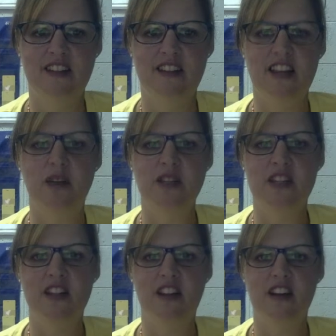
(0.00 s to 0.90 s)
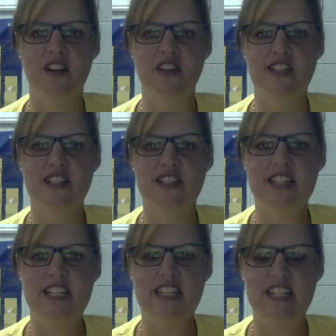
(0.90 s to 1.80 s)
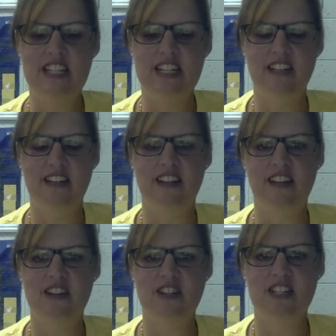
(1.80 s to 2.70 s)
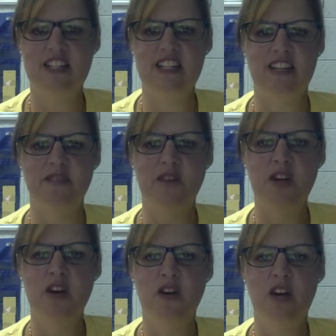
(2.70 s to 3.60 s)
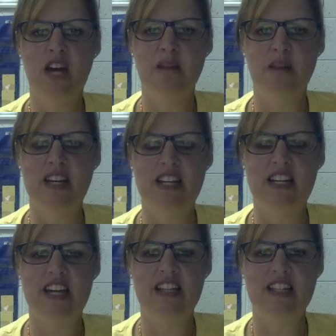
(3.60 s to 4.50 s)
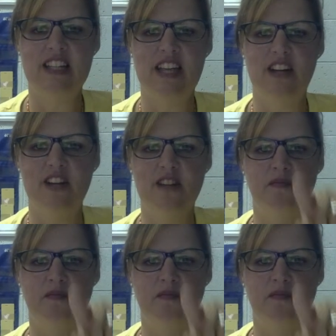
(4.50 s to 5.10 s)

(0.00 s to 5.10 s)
That was the letter C, the letter C. Okay, my next letter.